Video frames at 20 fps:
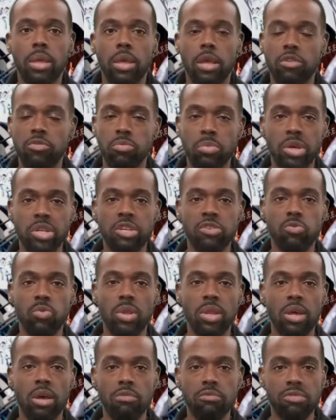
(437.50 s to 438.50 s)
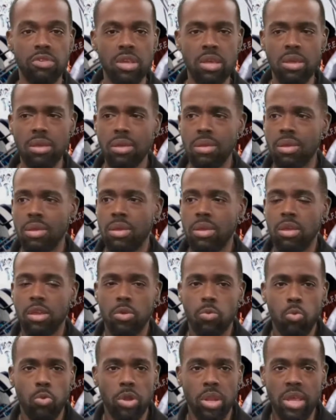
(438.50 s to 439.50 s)
As much as we love Zeke,
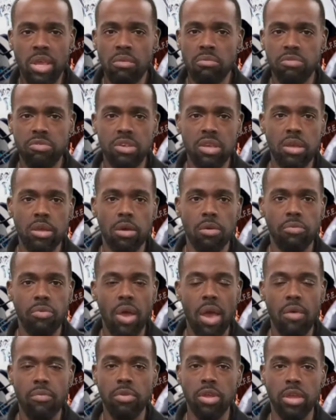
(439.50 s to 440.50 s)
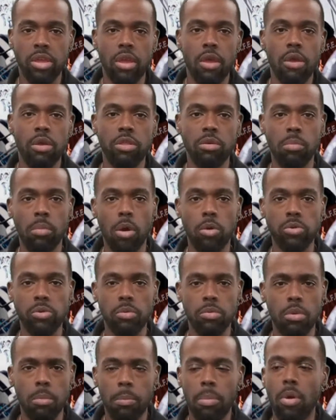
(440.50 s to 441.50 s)
relieve Zeke of having to carry the
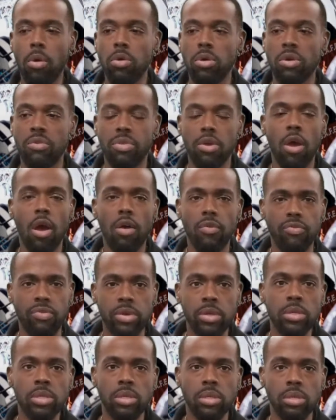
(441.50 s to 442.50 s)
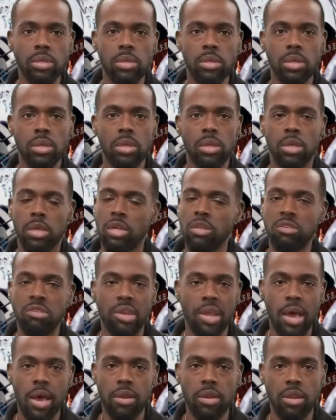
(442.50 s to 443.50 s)
bulk of the offense. It's
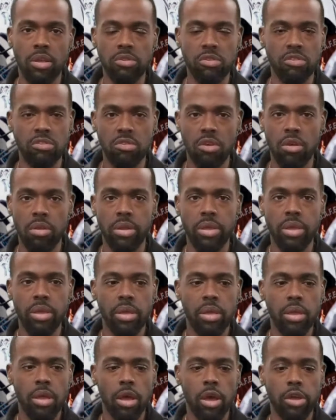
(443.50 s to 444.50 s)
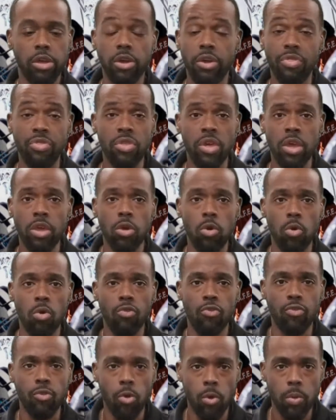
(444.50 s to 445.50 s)
not necessarily a good thing
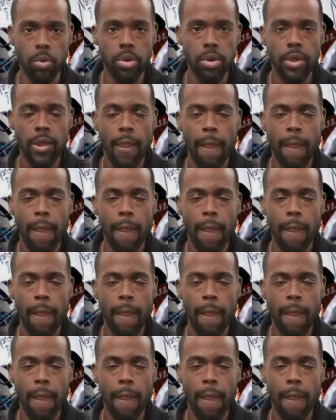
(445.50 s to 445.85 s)
going forward.